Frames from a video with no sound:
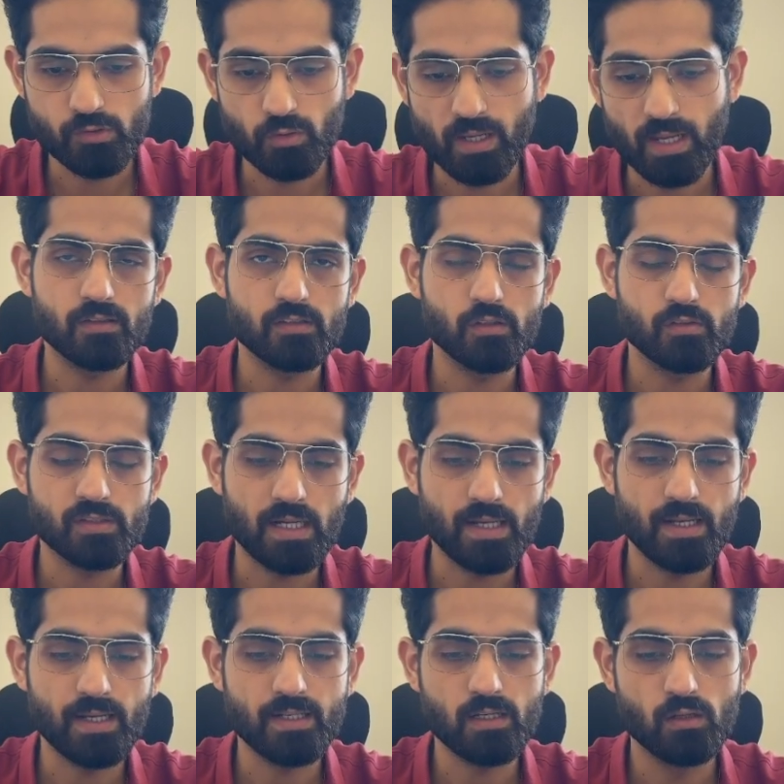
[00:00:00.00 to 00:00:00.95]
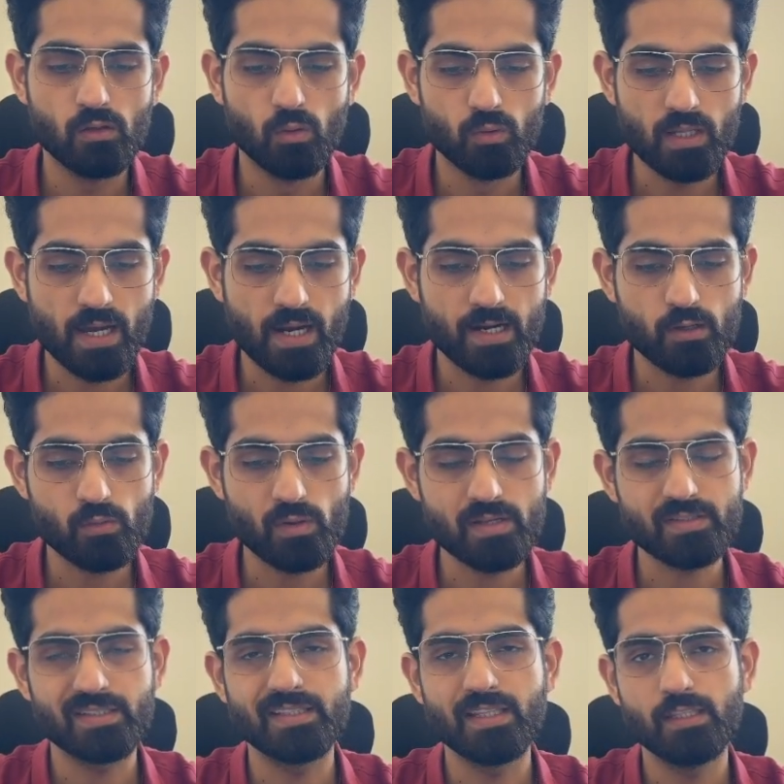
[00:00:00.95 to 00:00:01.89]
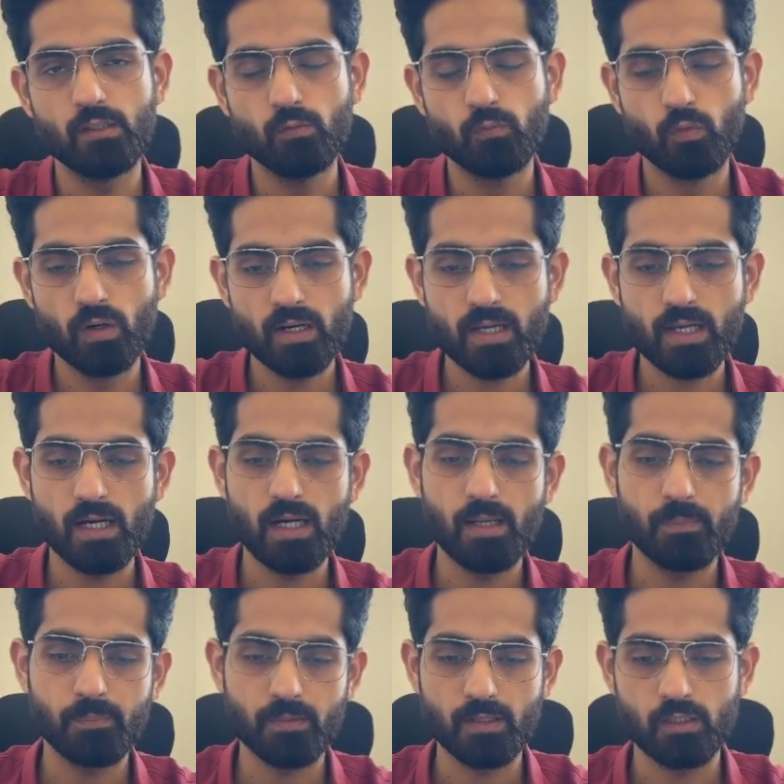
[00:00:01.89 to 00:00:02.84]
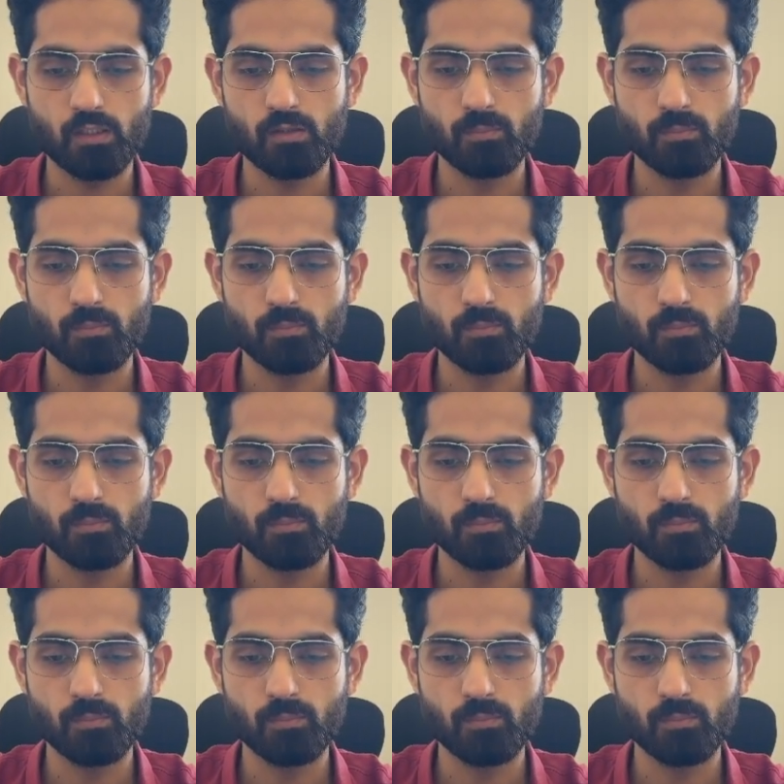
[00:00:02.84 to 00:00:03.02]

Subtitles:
So again, you start at low target ROAS and then you work up,